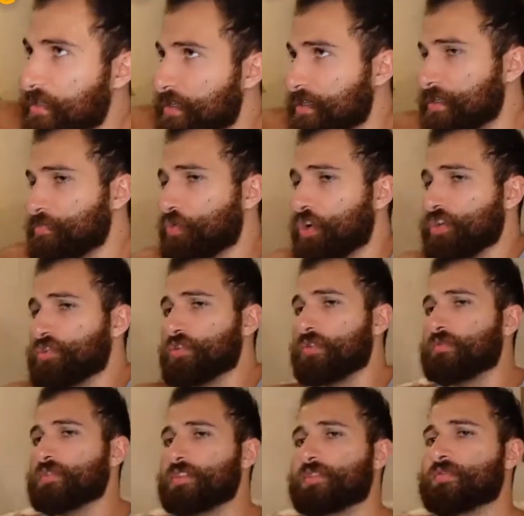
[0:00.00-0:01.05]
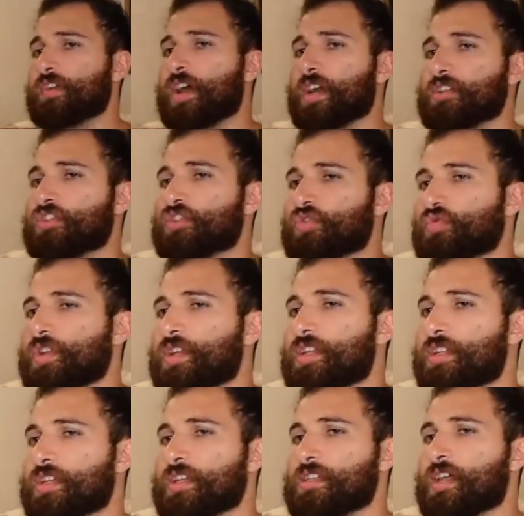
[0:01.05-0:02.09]
expression of this fact, just
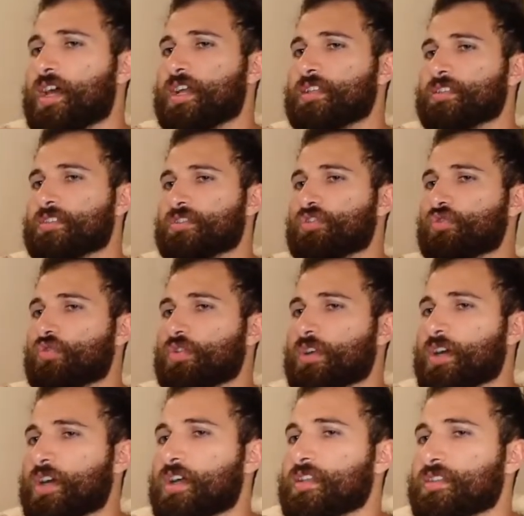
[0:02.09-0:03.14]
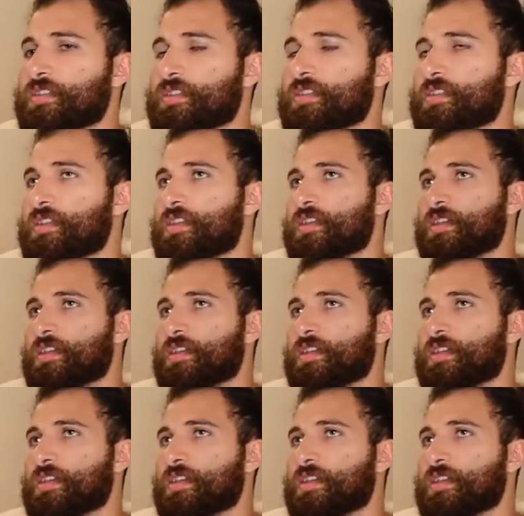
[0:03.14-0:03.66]
read Nick Land's tour guides